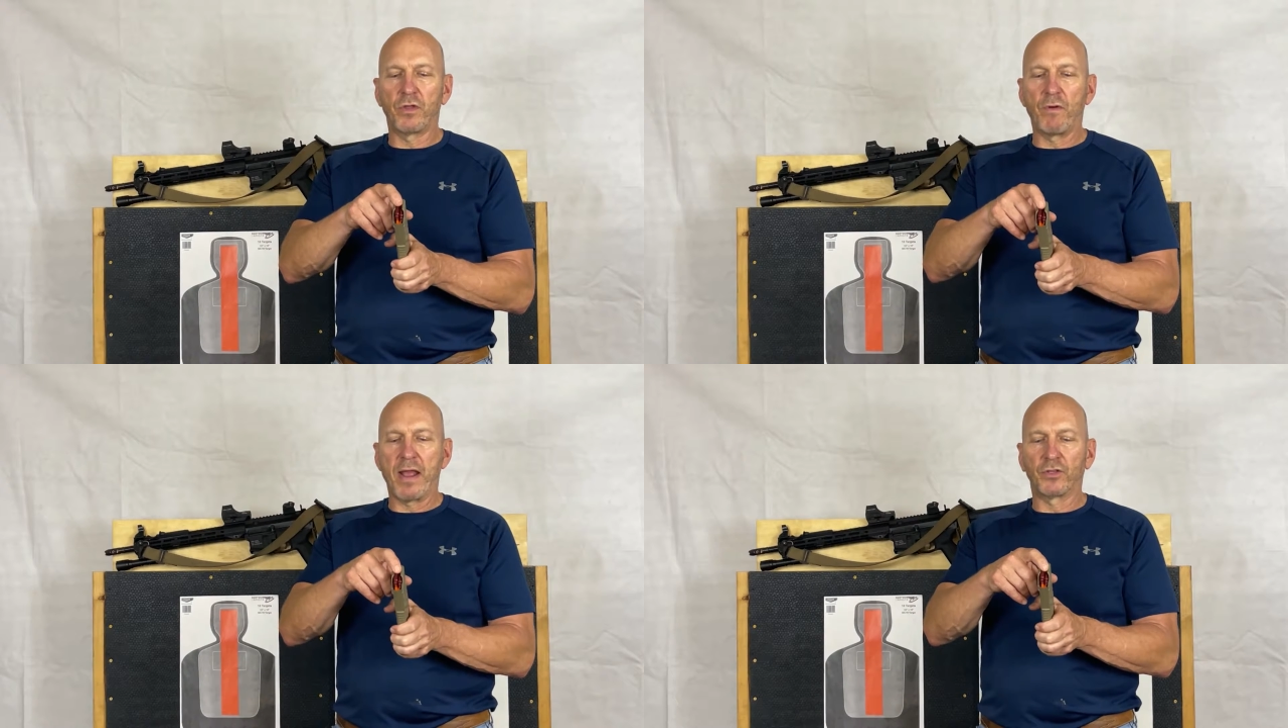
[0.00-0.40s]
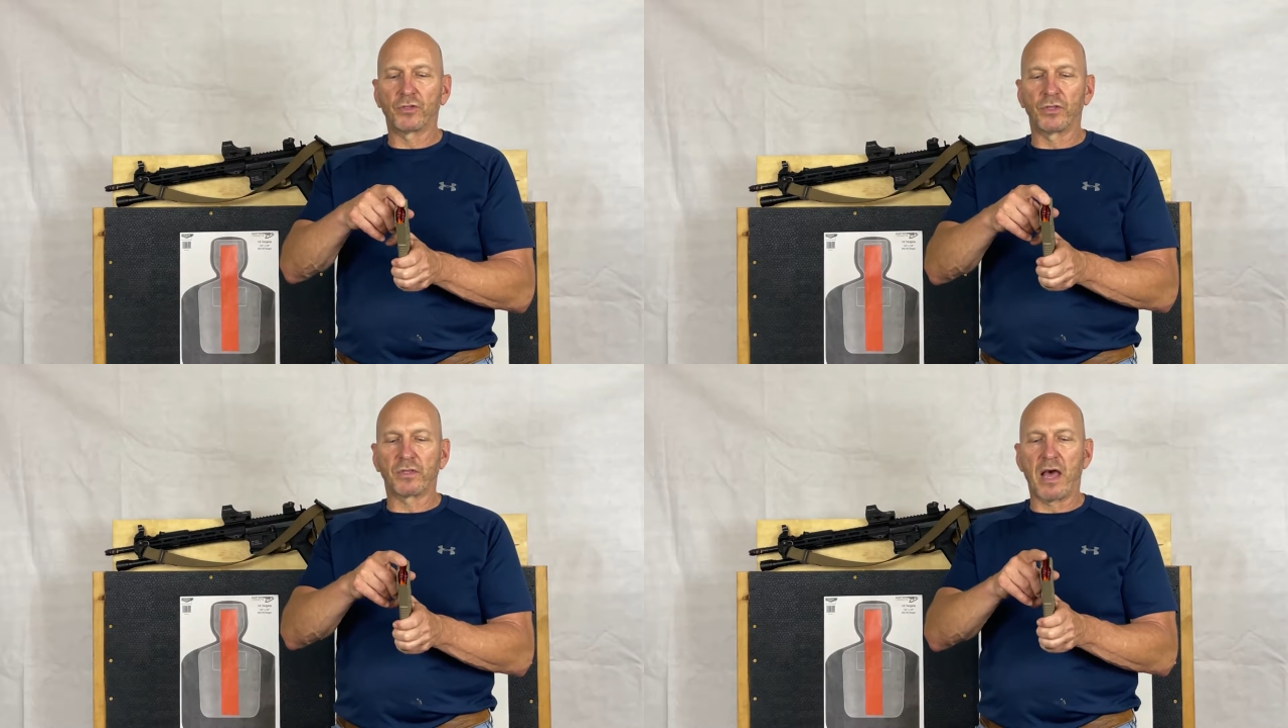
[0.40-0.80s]
round that's
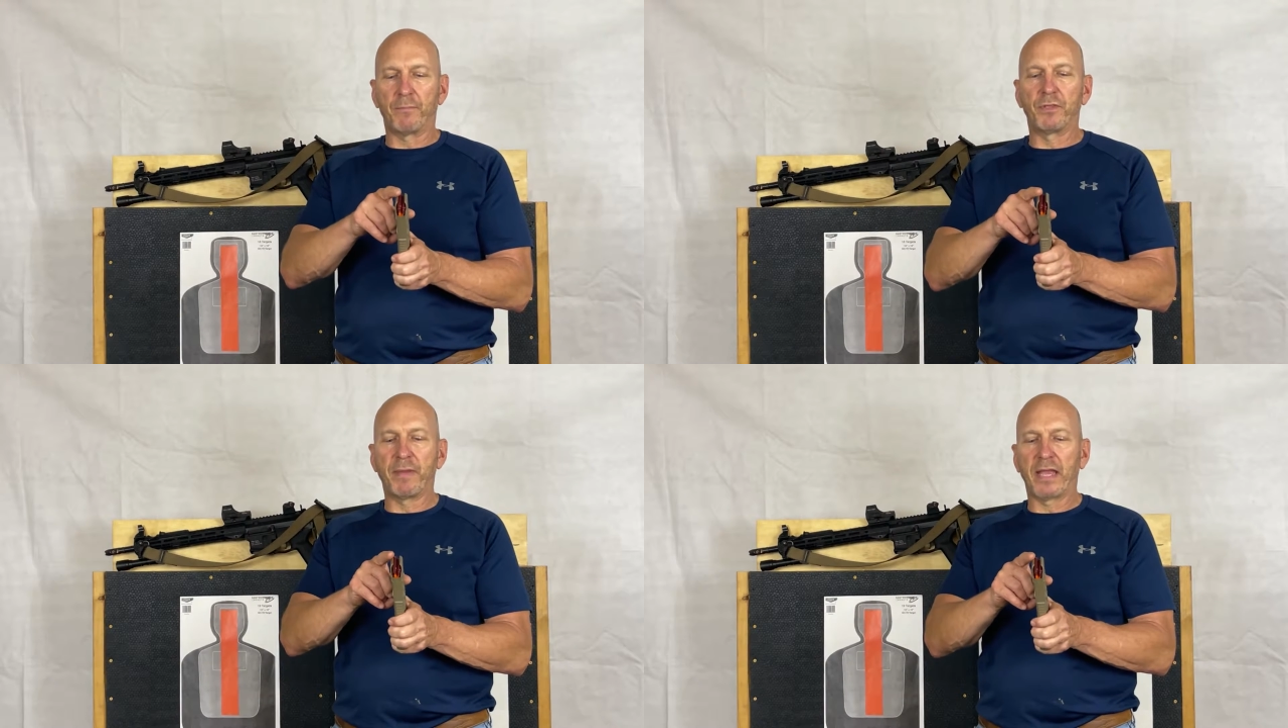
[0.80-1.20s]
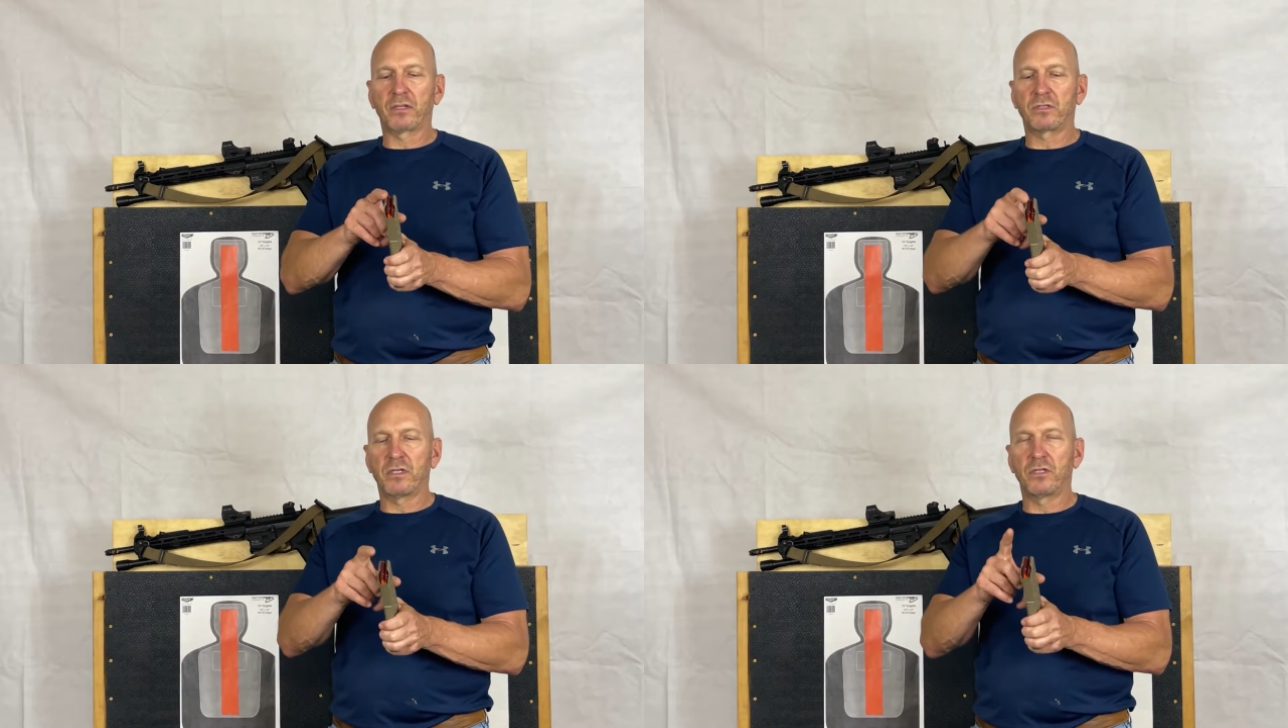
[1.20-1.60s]
on the top of the
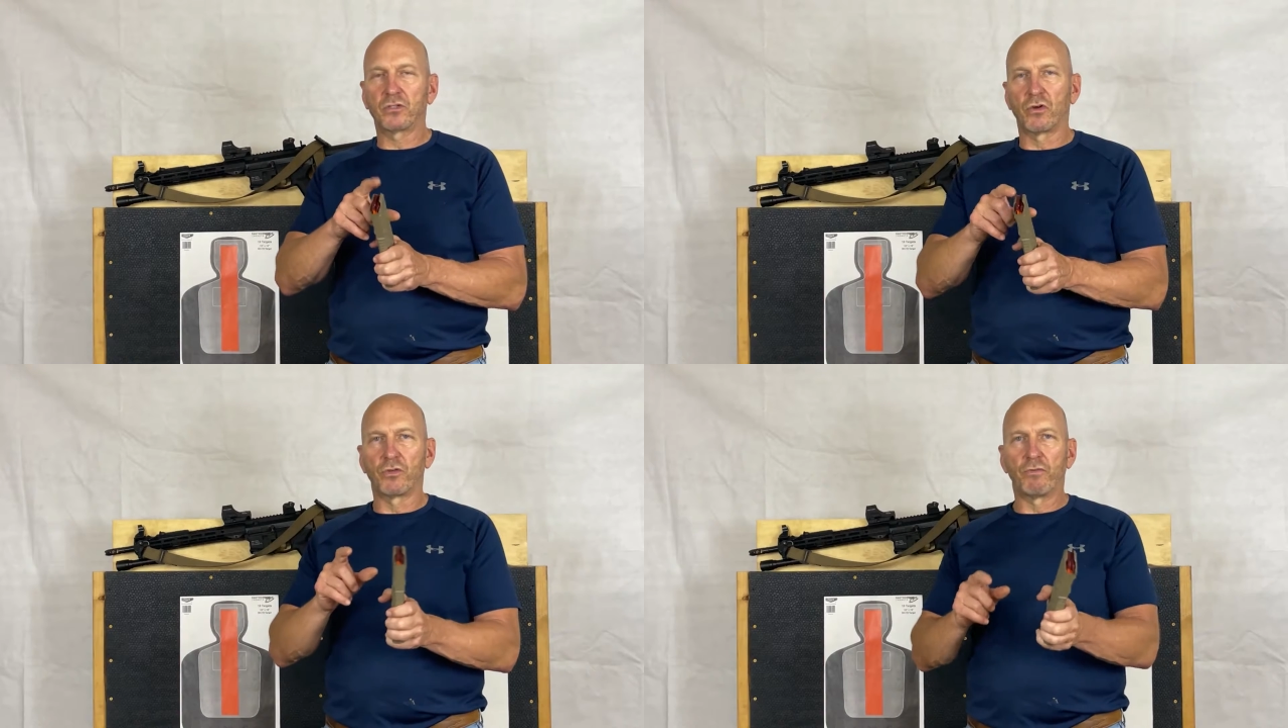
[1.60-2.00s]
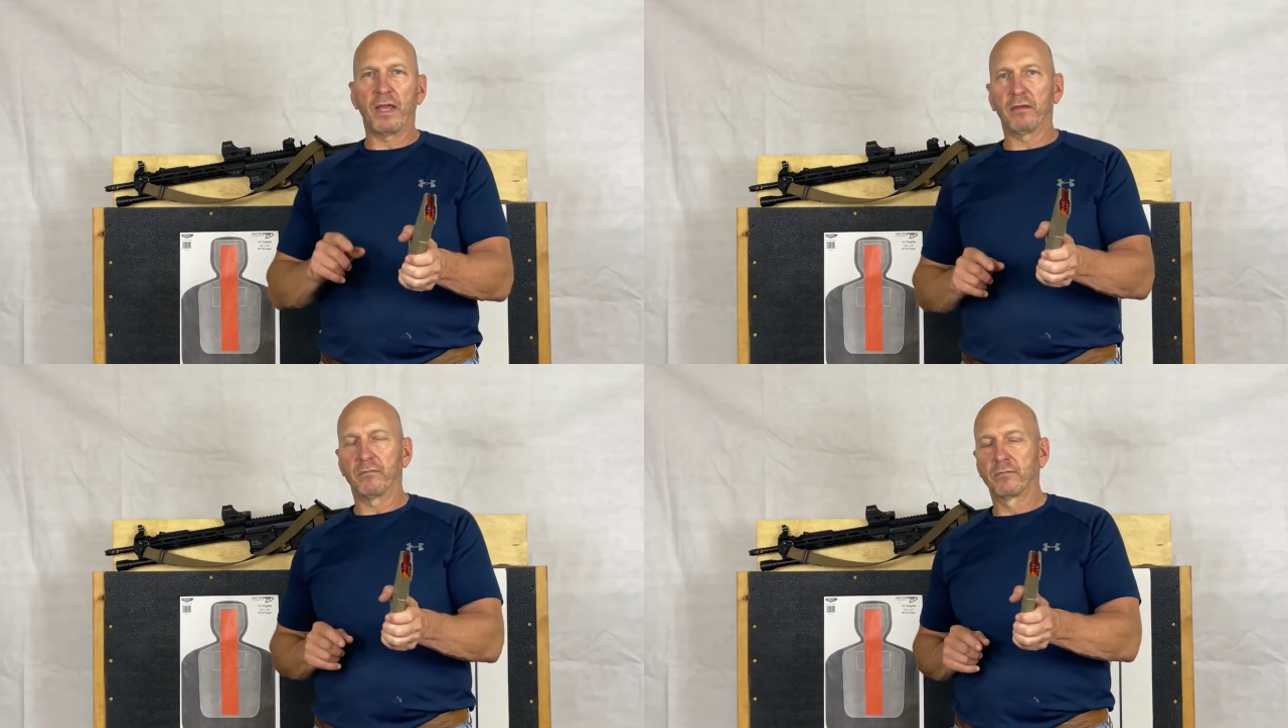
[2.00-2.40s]
magazine, is on the right.